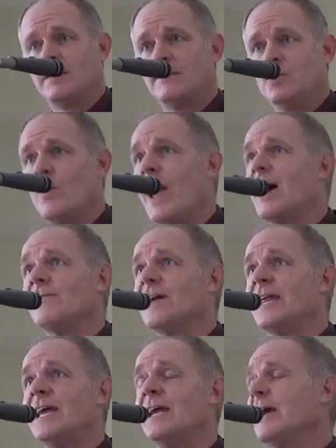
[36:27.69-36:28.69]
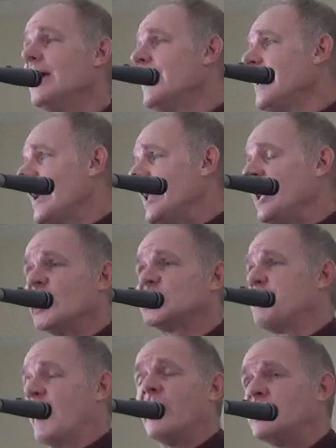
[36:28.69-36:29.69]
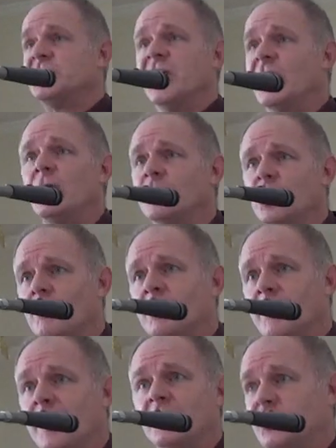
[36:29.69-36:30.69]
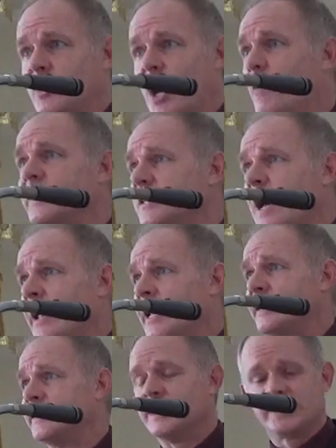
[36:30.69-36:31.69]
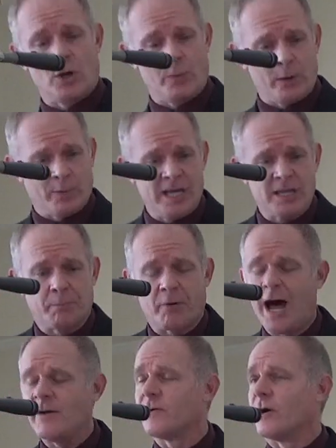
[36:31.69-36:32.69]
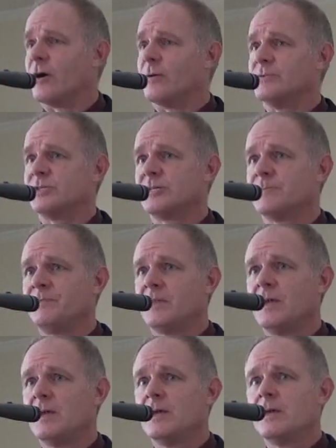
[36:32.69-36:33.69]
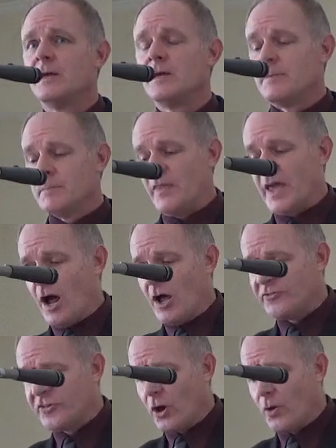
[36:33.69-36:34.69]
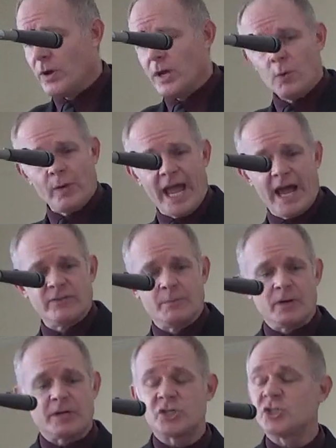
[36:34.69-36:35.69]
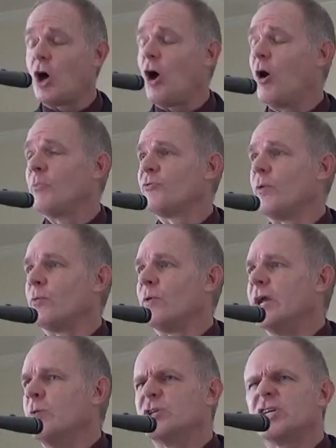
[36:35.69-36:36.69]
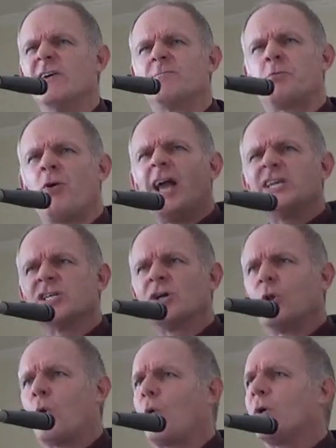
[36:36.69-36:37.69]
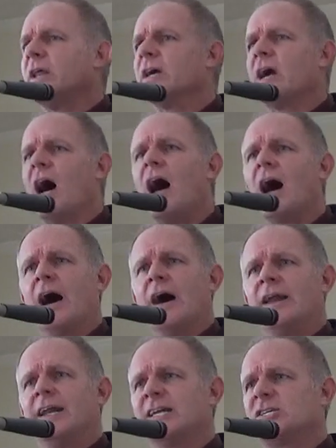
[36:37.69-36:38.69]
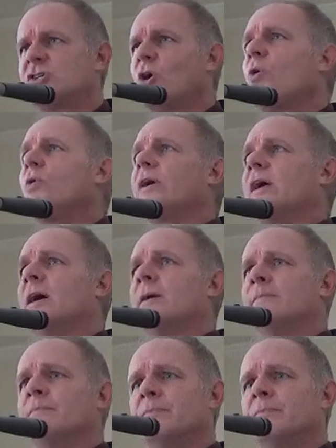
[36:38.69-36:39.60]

If you have any, any experience dealing with human beings, you know it's not easy. And so we read the Proverbs. But then also, we have the book of Psalms we read, which give praise and glory to God and extol Him.